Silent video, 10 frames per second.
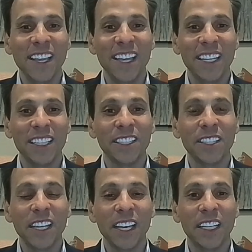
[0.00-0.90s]
And,
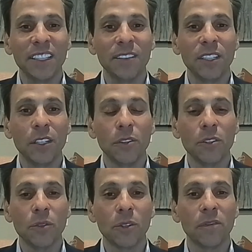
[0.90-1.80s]
it was
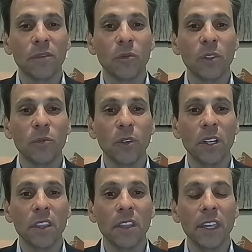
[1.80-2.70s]
sort of one
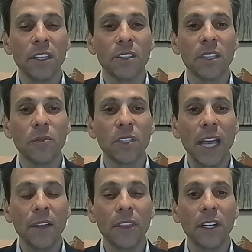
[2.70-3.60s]
of the things that was
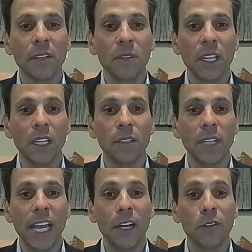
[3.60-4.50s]
out there.
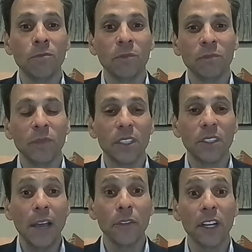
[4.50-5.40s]
Now it's
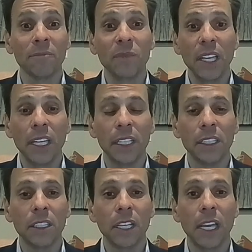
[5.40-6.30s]
out there.
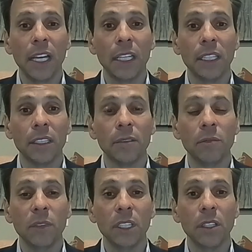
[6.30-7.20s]
And,
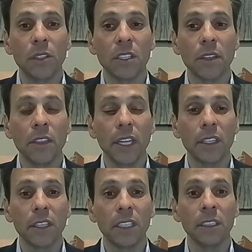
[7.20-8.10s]
it's a
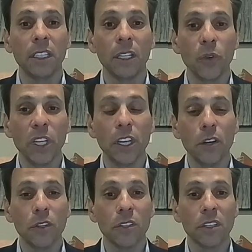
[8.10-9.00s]
thing that, we
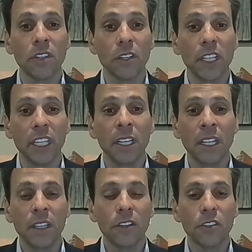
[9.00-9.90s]
know is a certainty.
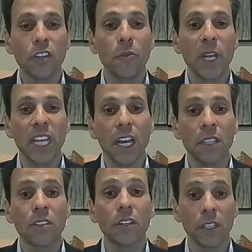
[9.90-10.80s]
There are so many
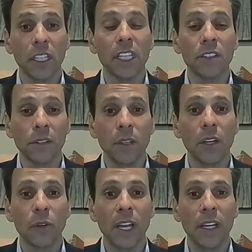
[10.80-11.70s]
uncertainties
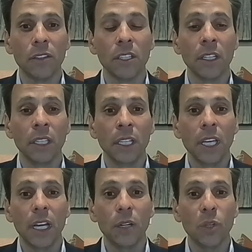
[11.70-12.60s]
around
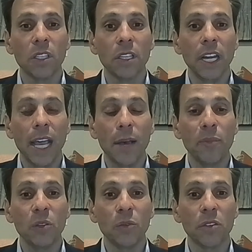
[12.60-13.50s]
what's going to
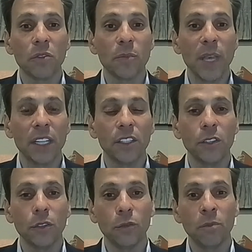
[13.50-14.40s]
happen with respect
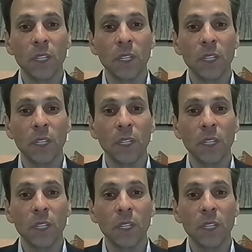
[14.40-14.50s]
to,